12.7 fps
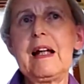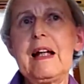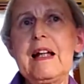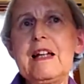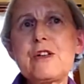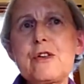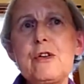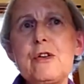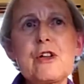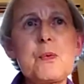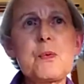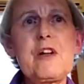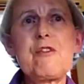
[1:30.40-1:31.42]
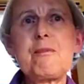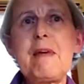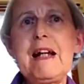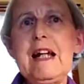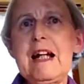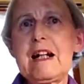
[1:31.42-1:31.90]
This talk's one of
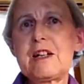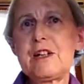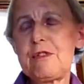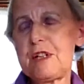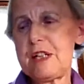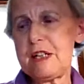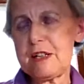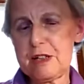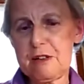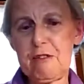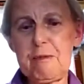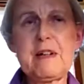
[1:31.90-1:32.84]
many activities that have